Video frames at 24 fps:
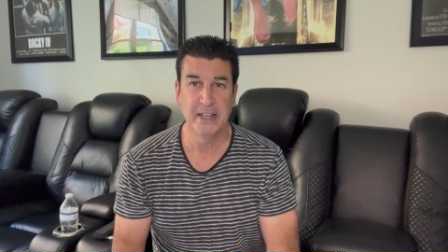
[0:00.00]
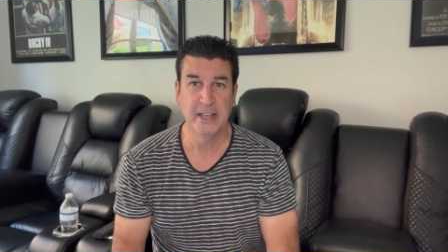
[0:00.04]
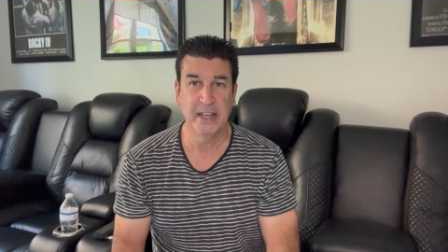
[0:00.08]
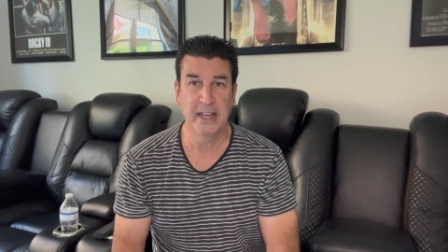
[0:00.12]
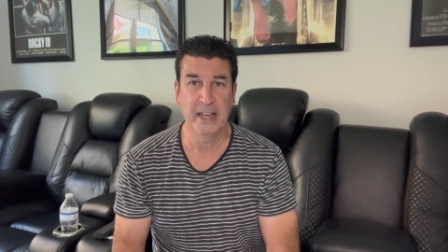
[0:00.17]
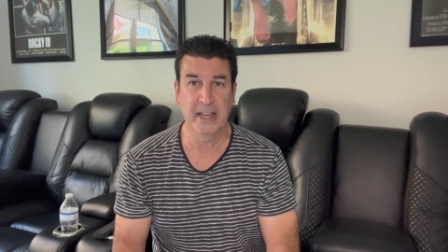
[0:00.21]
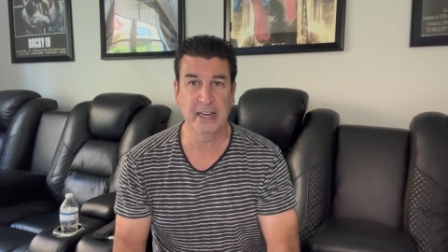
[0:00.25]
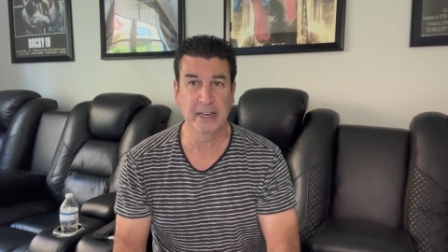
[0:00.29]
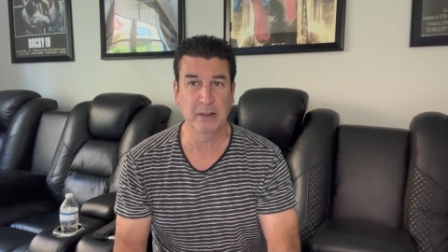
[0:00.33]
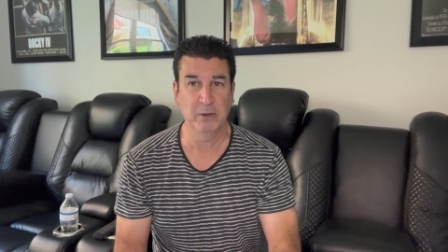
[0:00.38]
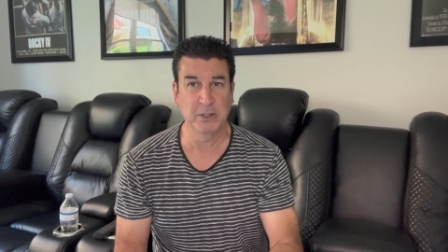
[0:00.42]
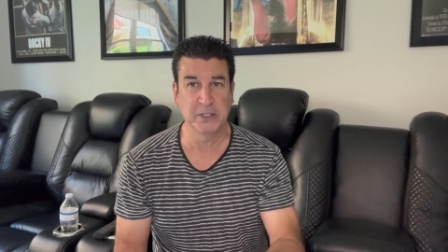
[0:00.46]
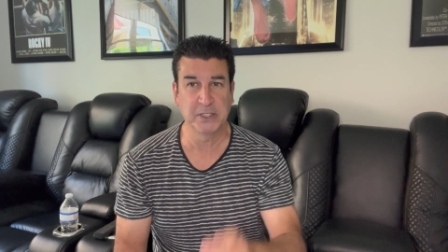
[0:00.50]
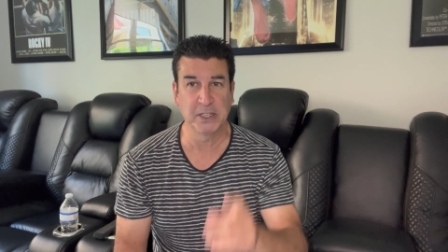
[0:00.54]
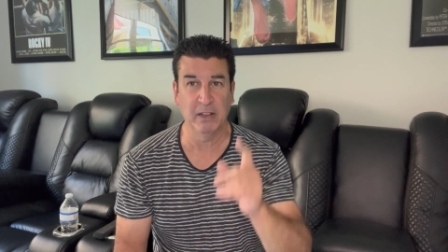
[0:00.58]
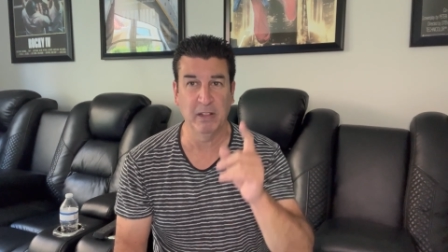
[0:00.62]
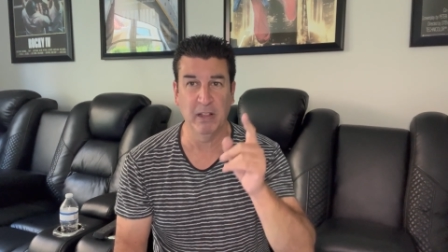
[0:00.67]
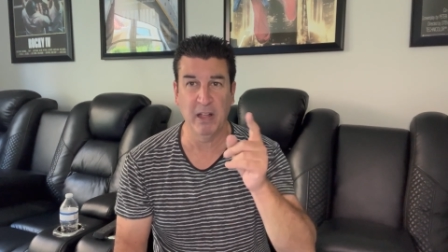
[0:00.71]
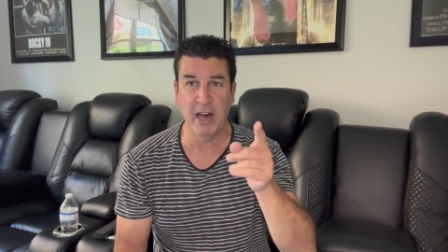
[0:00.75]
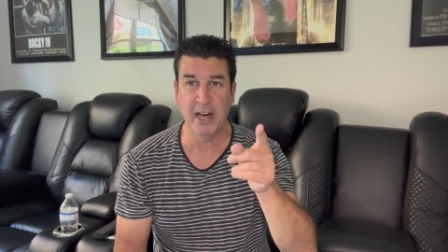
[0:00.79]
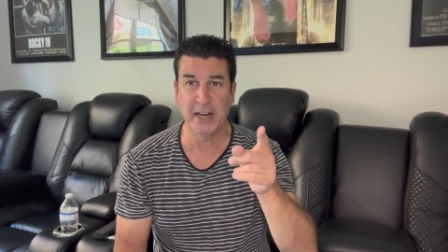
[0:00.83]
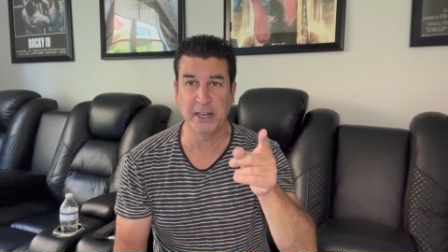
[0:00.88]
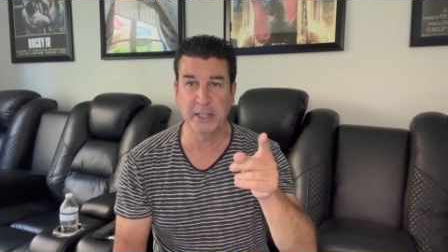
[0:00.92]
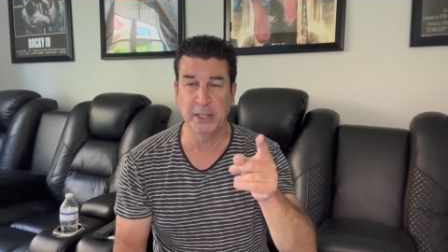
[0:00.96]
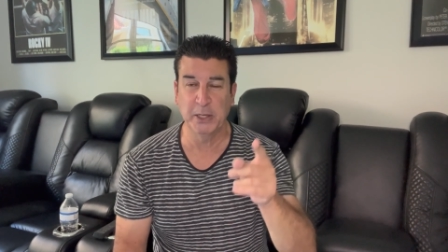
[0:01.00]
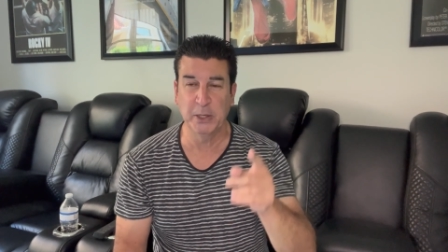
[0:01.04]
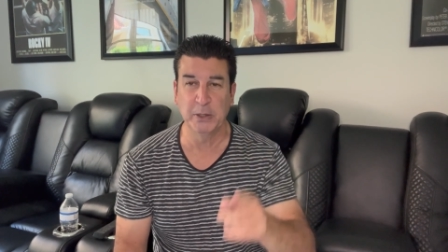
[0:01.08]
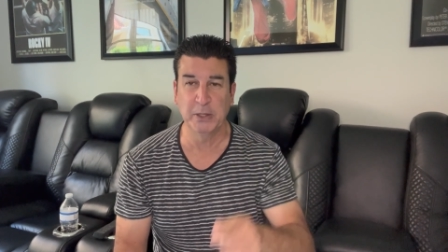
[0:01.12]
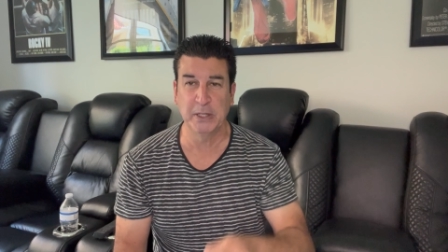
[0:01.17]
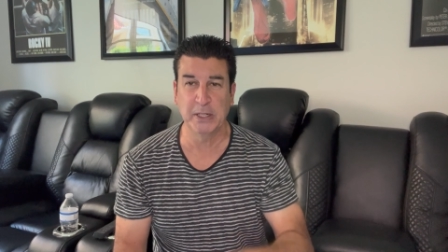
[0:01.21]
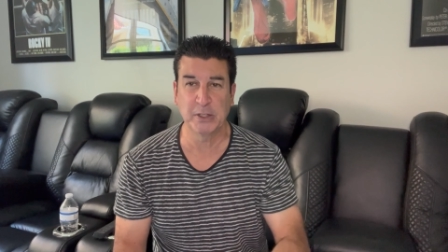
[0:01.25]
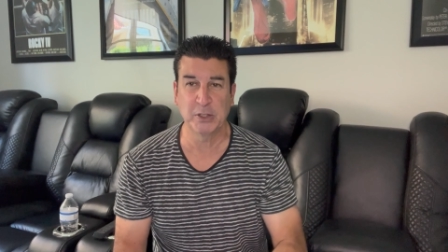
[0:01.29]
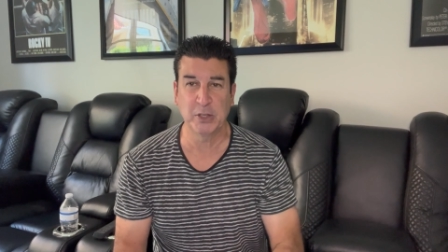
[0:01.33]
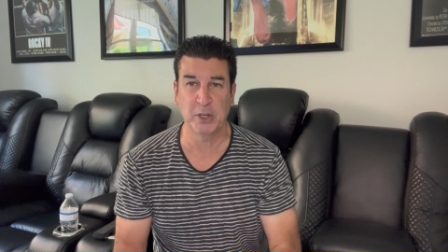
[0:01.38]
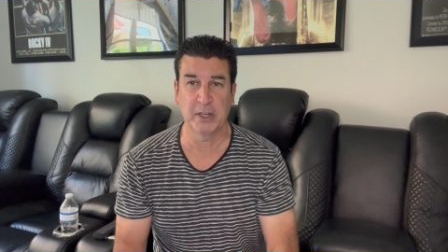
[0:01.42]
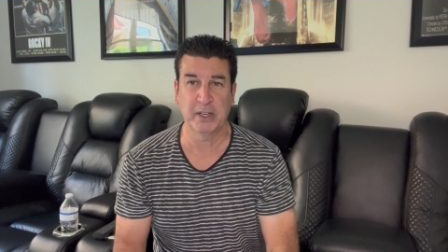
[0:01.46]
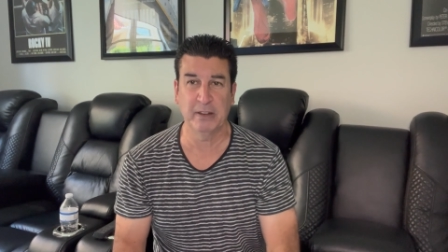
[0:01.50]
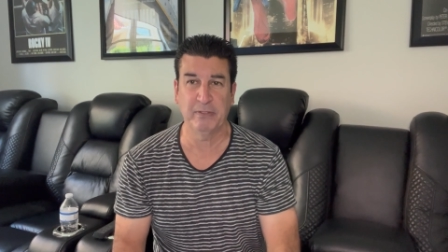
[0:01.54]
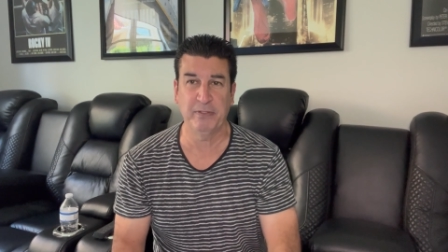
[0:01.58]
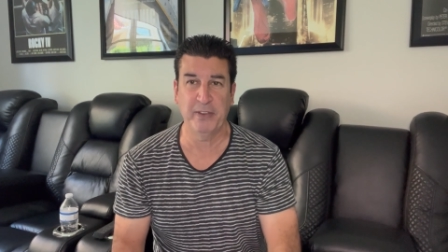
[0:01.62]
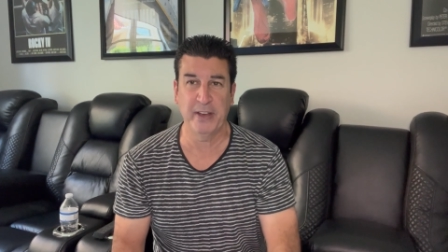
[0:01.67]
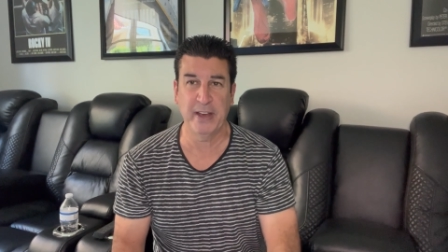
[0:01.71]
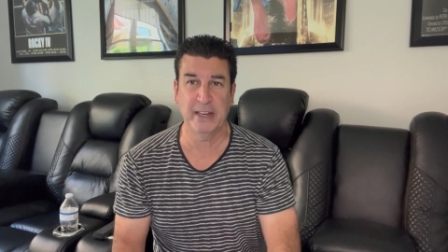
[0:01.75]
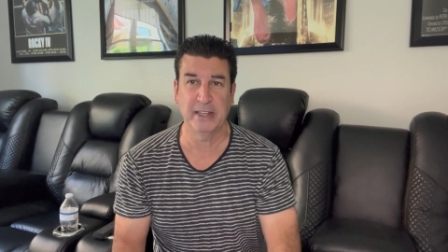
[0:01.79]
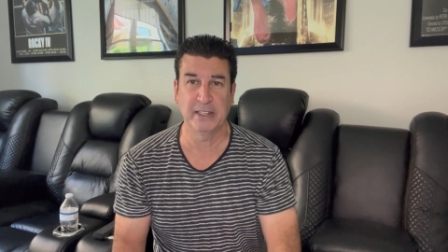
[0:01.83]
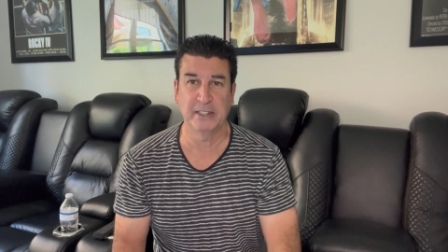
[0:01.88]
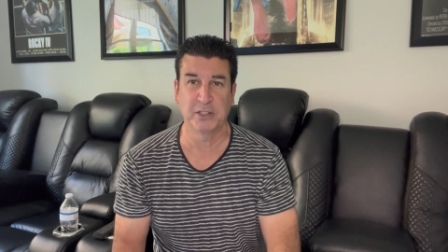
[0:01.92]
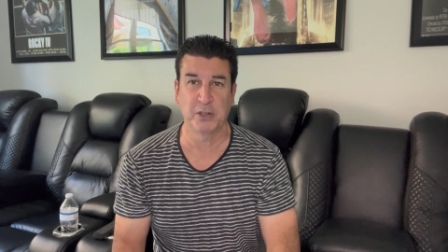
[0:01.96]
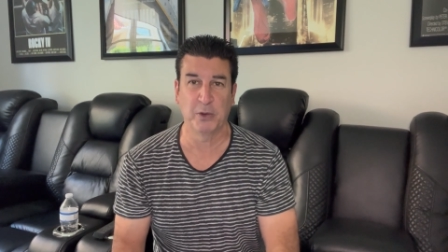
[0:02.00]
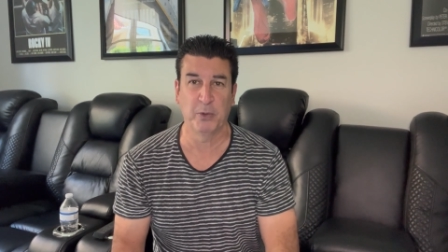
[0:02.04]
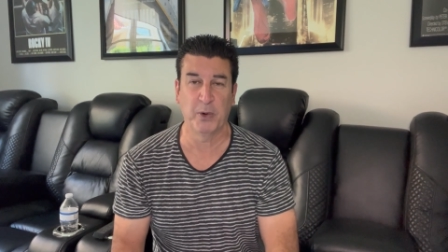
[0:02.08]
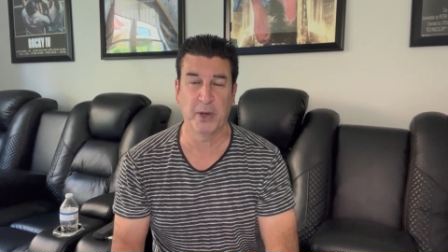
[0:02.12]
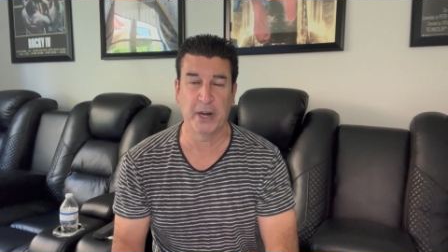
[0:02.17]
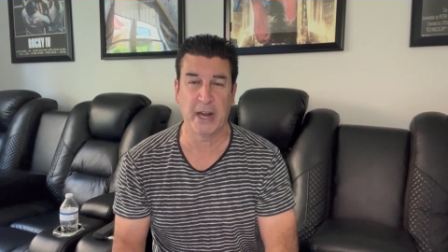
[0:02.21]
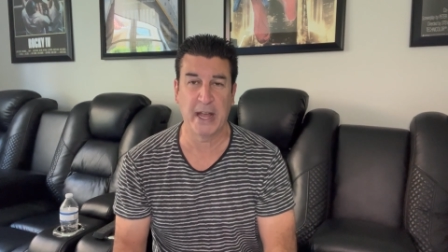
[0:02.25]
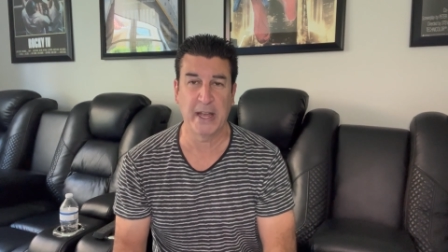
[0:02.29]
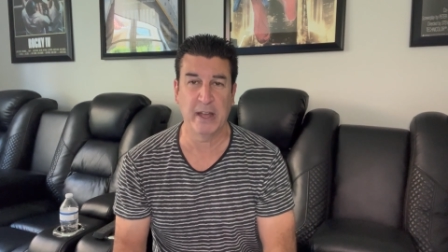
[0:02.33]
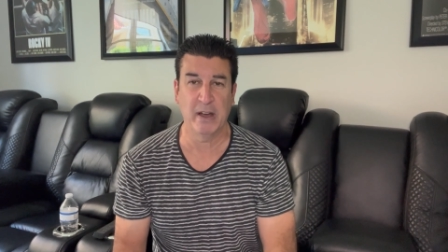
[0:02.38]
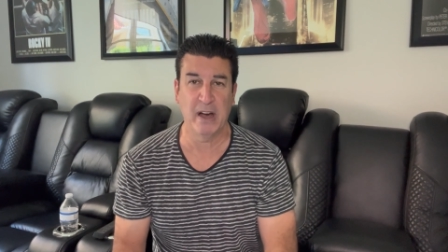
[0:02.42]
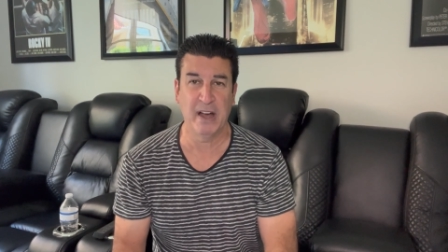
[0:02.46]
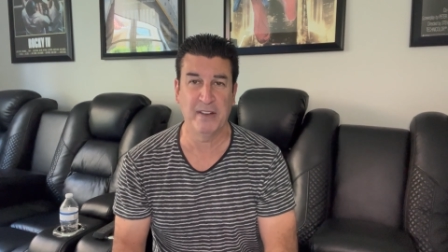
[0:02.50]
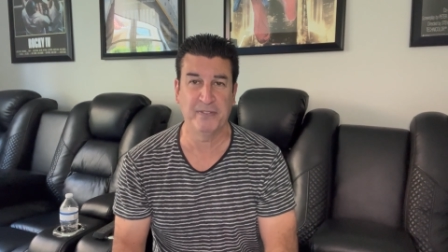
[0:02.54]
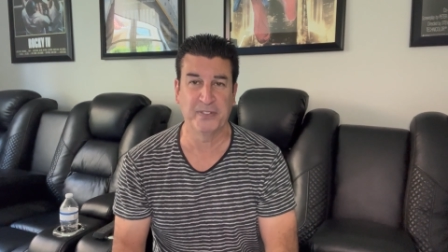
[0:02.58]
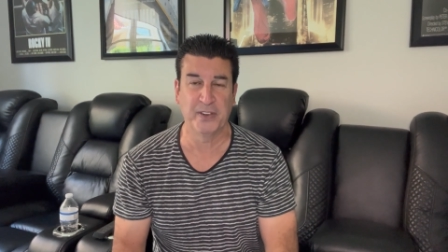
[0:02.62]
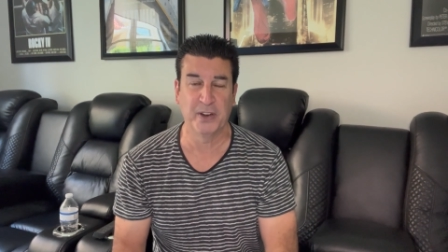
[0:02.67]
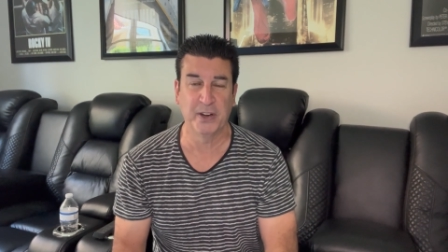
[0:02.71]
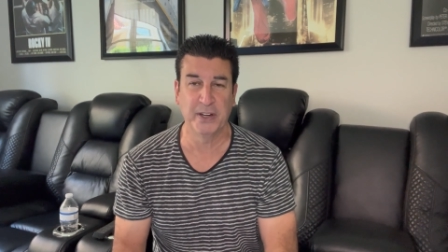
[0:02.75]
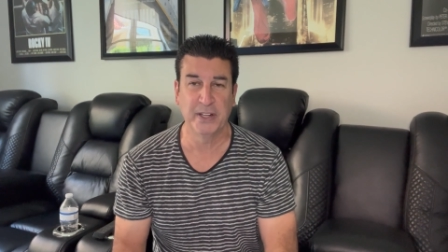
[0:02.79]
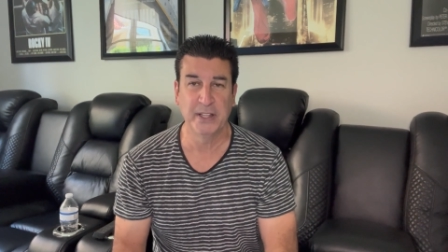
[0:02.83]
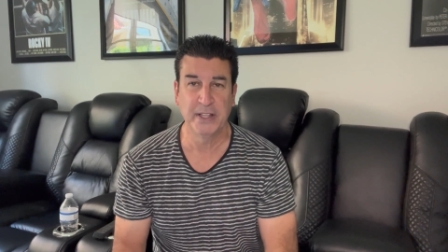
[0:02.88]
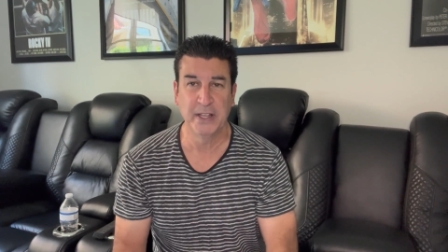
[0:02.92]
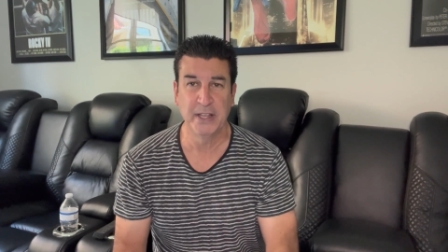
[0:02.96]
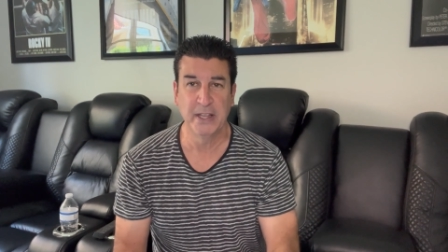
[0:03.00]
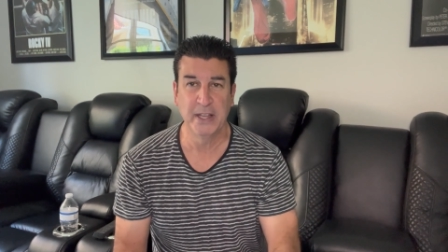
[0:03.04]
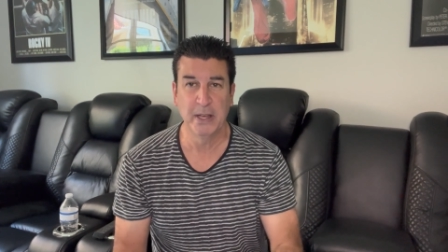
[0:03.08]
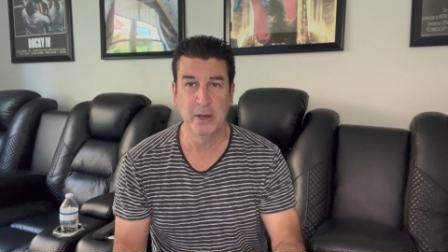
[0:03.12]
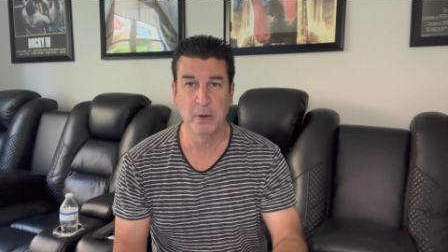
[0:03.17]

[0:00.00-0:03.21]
and it was a lot of you that took advantage of what I offered,